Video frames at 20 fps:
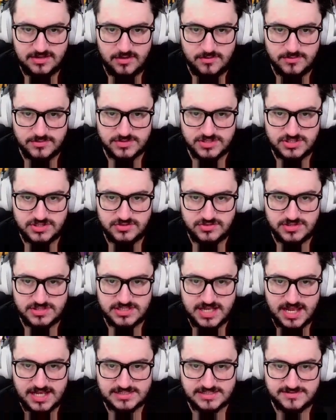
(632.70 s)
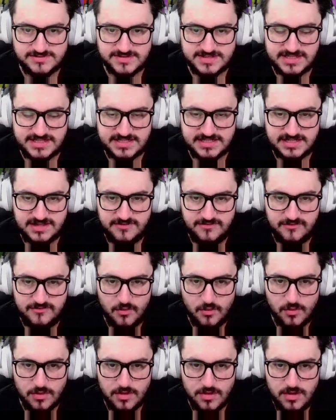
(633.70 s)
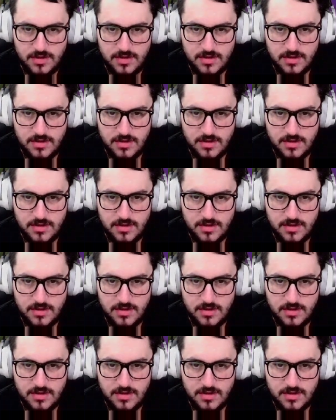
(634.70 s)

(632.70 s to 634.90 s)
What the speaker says: almost 2 stacks of 64.